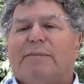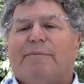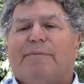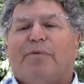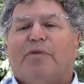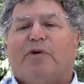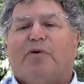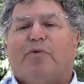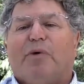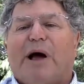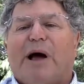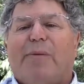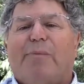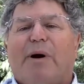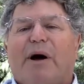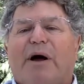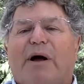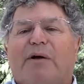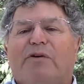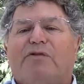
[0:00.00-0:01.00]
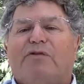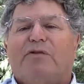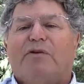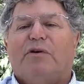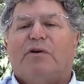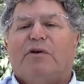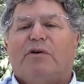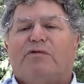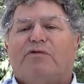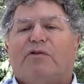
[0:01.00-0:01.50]
The rabbis
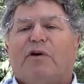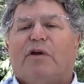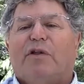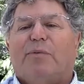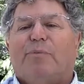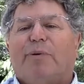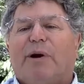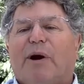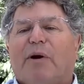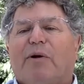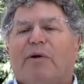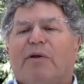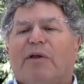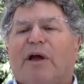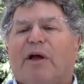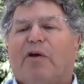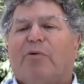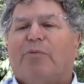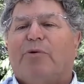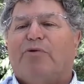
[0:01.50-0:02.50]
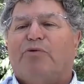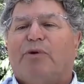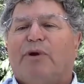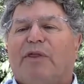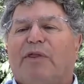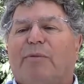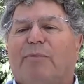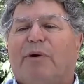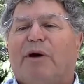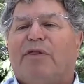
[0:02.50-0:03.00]
saw the parallel
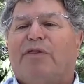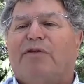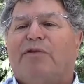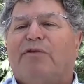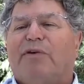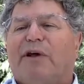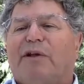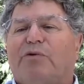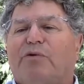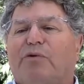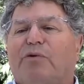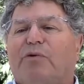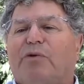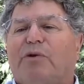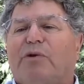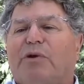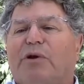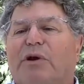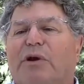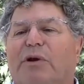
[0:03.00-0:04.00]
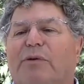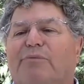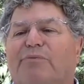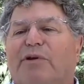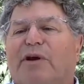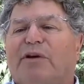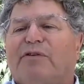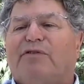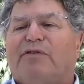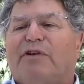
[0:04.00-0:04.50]
between the month of Elul
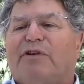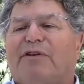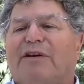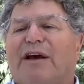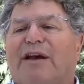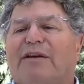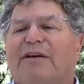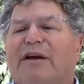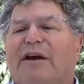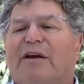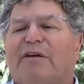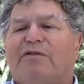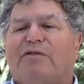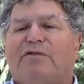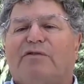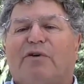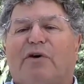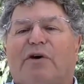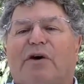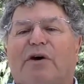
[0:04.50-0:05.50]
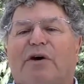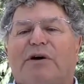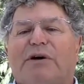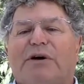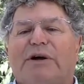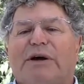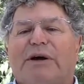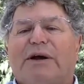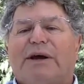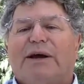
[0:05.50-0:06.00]
plus the 10 days of awe
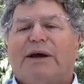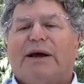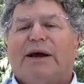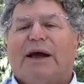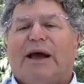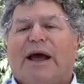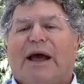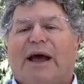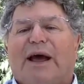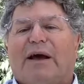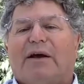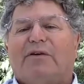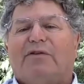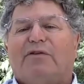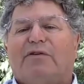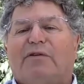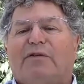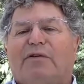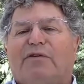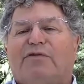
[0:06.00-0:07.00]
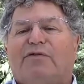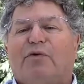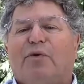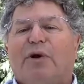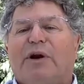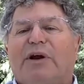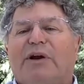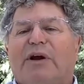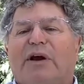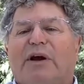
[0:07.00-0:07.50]
and the
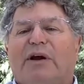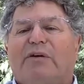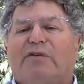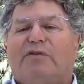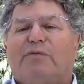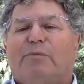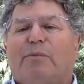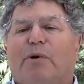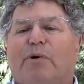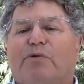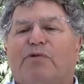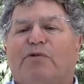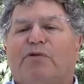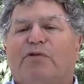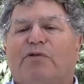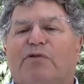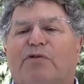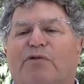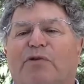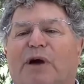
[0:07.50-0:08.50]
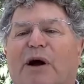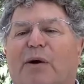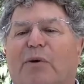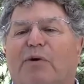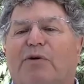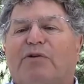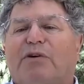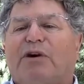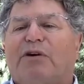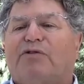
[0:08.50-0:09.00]
40 days Moses, our
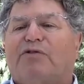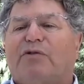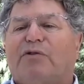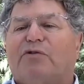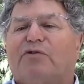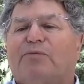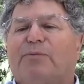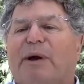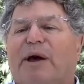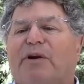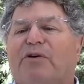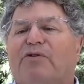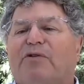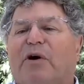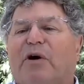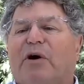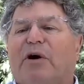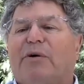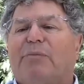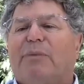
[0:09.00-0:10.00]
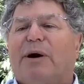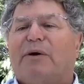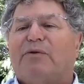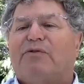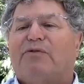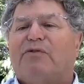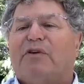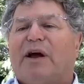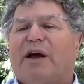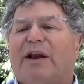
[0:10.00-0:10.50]
teacher, spent on Mount
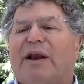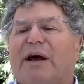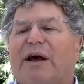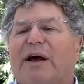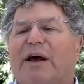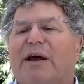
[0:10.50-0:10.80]
Sinai